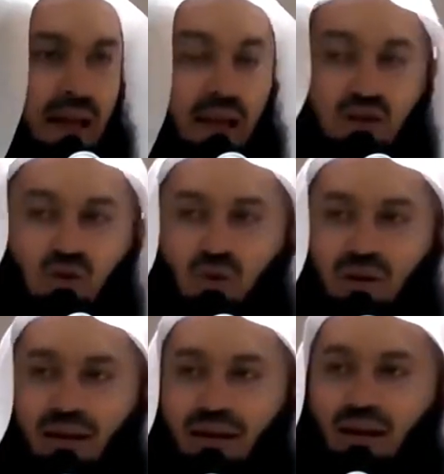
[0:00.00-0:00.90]

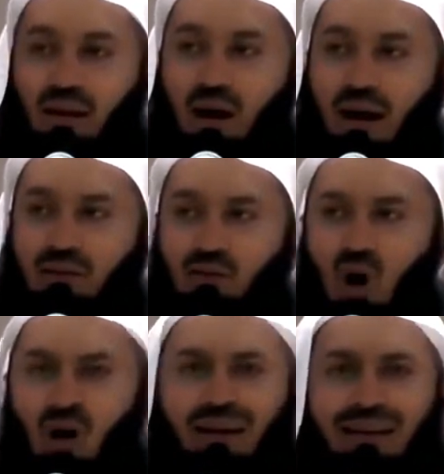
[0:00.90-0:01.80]
So a
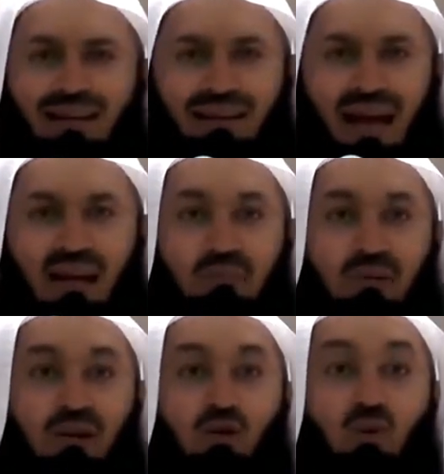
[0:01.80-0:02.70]
dog is an
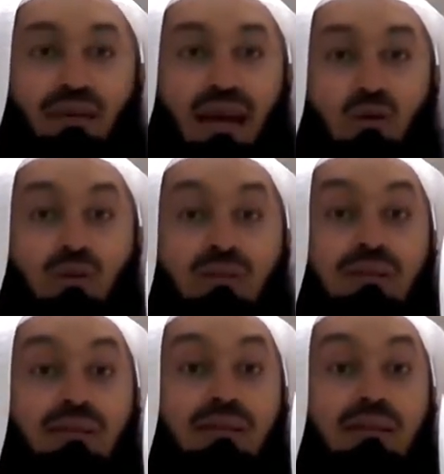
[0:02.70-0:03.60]
animal you cannot
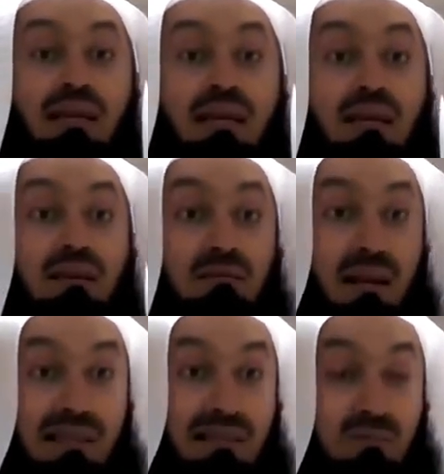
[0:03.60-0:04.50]
see,
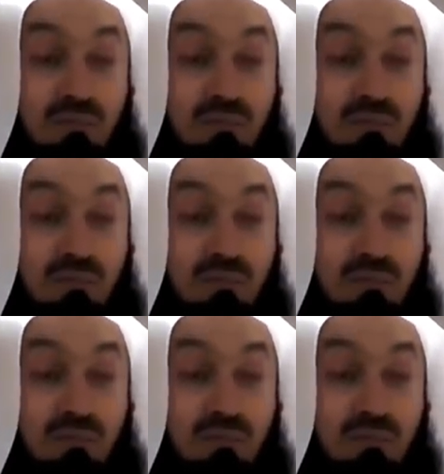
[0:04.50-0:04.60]
right?